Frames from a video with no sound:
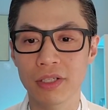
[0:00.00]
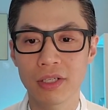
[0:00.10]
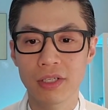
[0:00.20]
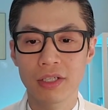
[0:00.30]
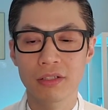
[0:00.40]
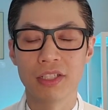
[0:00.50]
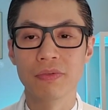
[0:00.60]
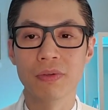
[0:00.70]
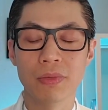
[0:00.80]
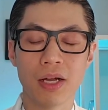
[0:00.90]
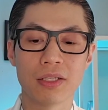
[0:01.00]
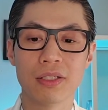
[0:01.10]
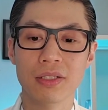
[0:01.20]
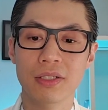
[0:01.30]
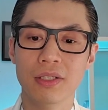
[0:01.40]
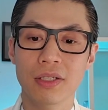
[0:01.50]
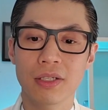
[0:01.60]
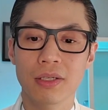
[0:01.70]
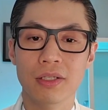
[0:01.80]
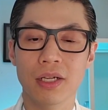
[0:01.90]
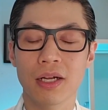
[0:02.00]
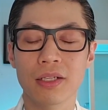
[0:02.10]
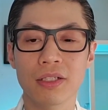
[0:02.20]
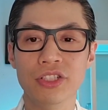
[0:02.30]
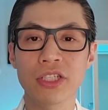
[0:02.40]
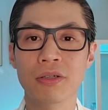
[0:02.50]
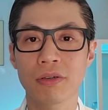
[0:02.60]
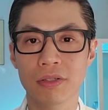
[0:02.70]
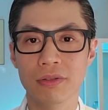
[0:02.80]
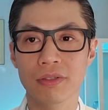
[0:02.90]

You know, give them that, the chi coils,